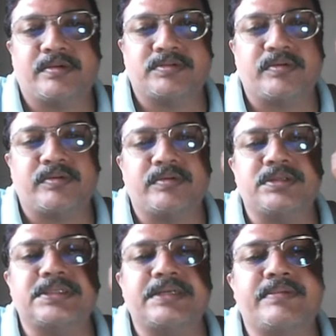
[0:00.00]
So
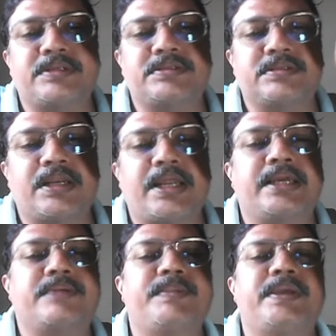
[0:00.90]
it's
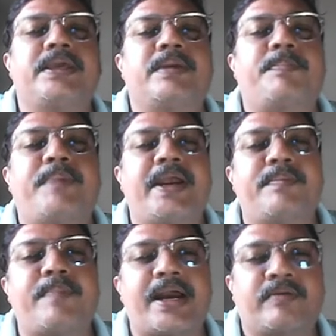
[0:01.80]
like being
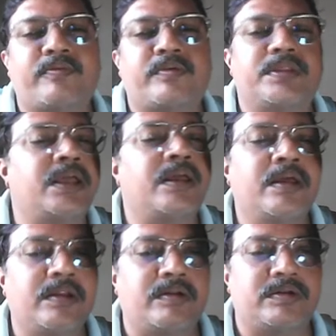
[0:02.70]
paid back for the
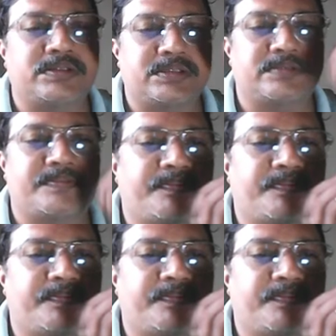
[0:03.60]
losses.